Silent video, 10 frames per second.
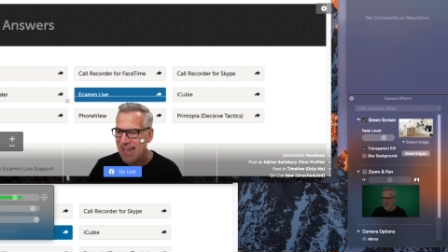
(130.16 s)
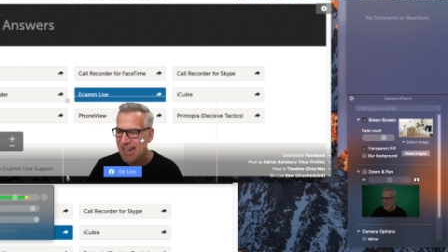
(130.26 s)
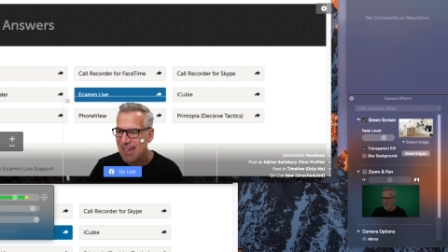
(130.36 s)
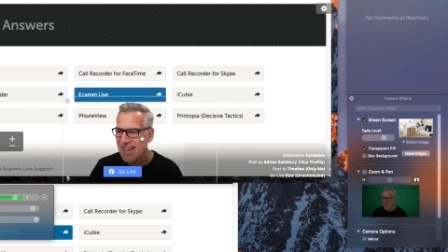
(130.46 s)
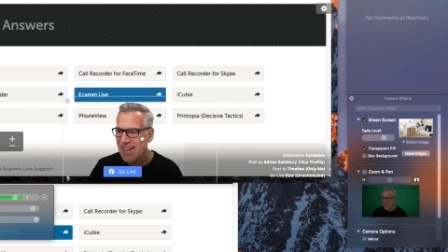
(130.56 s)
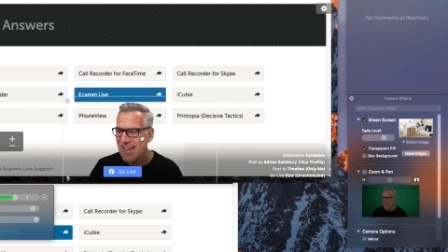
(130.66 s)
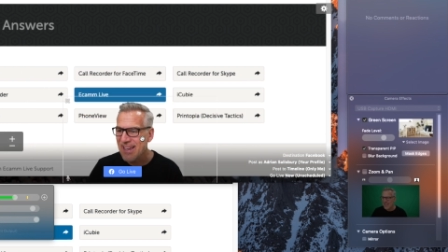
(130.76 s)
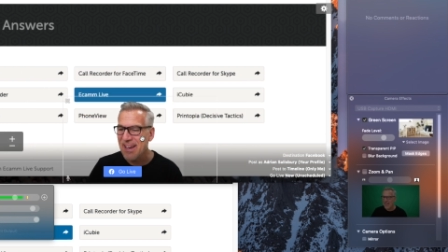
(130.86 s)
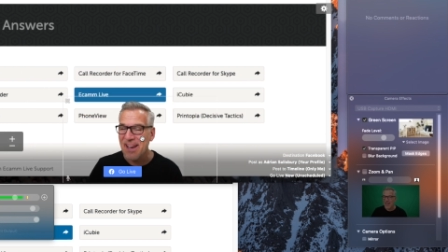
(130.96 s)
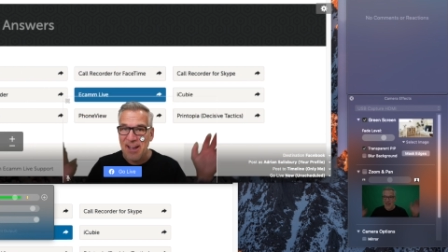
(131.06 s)
here
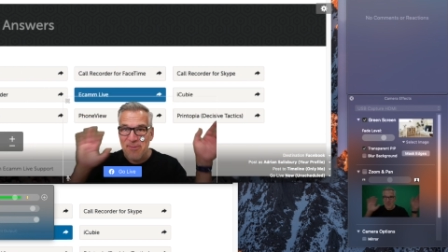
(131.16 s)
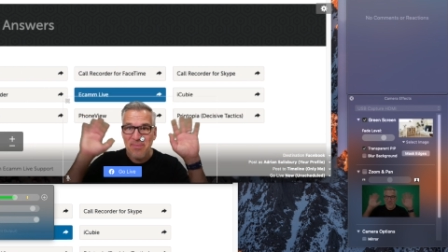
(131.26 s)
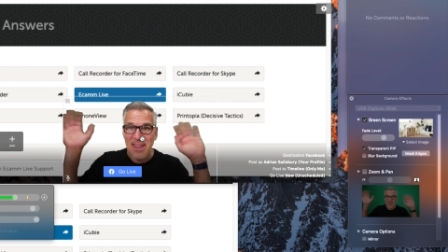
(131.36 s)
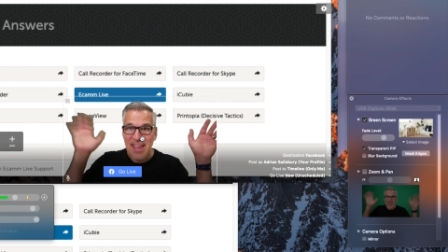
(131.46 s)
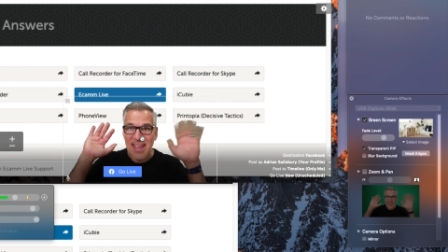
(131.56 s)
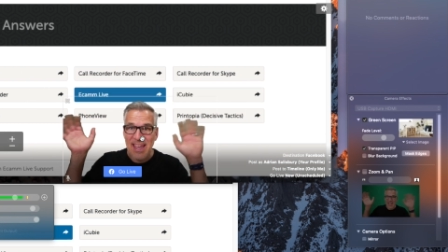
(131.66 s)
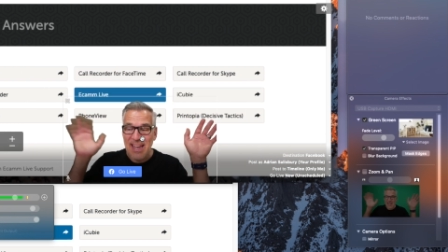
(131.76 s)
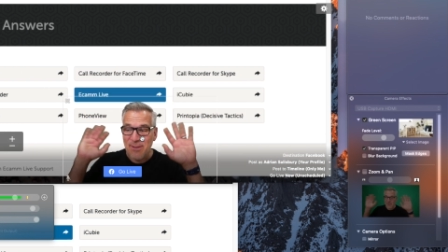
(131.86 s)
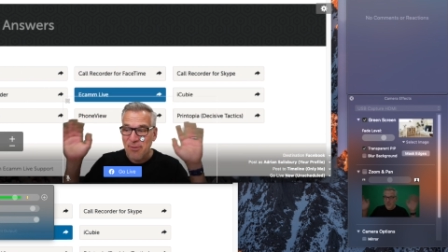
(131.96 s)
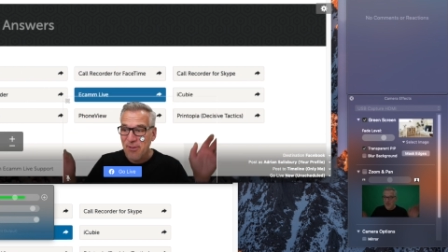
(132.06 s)
um,
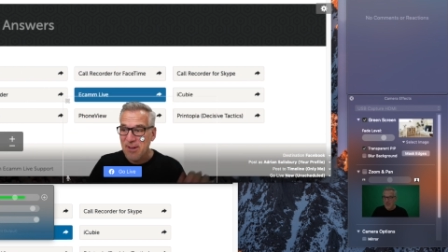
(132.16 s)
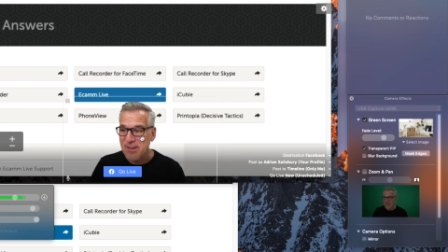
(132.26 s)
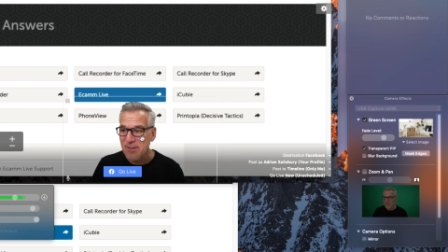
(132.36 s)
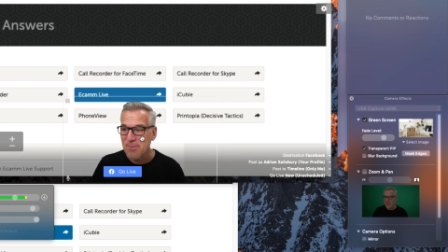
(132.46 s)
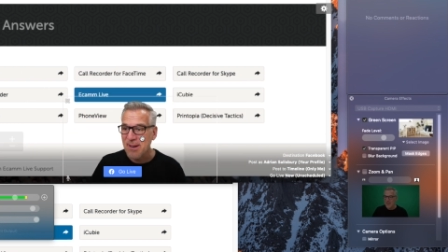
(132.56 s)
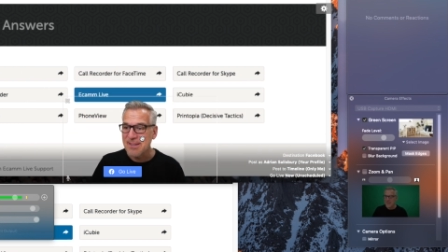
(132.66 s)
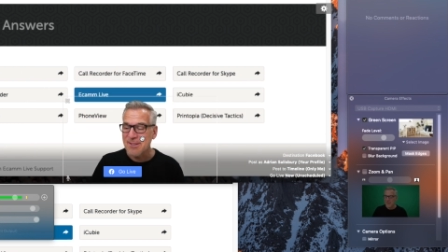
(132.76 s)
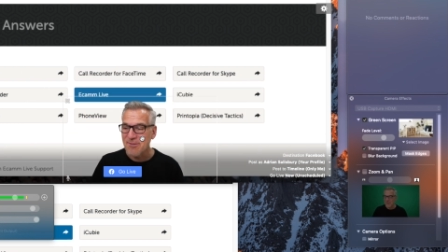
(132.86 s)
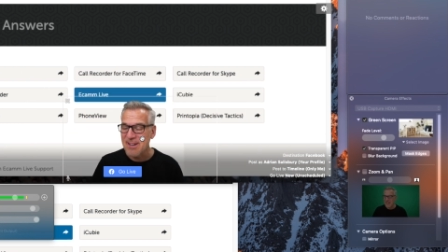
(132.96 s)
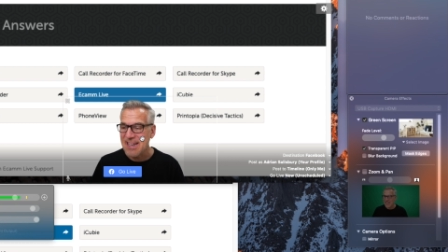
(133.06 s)
in front of my
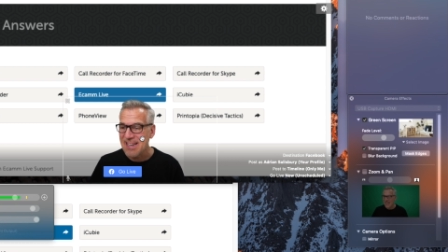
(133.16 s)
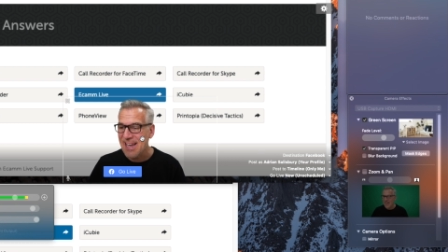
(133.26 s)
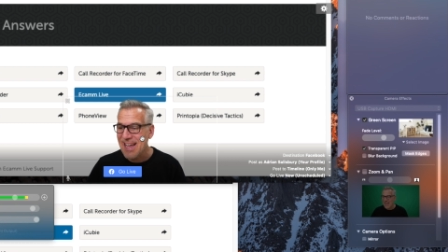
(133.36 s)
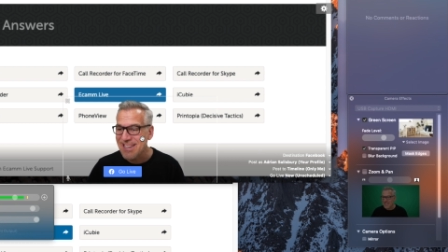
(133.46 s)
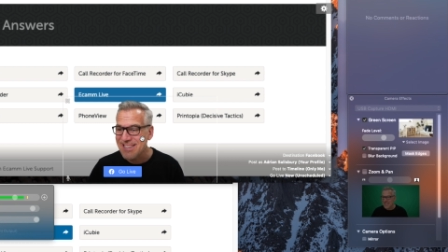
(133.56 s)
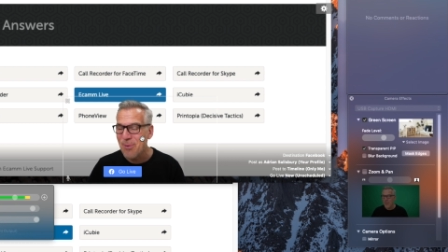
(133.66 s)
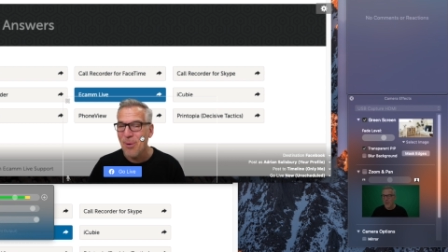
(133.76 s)
screen. And actually